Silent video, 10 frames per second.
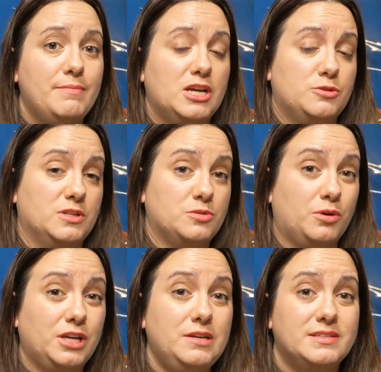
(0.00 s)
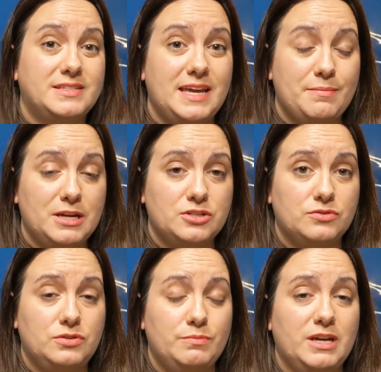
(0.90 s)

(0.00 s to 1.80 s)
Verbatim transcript: measurements. We're going to use a tape measure to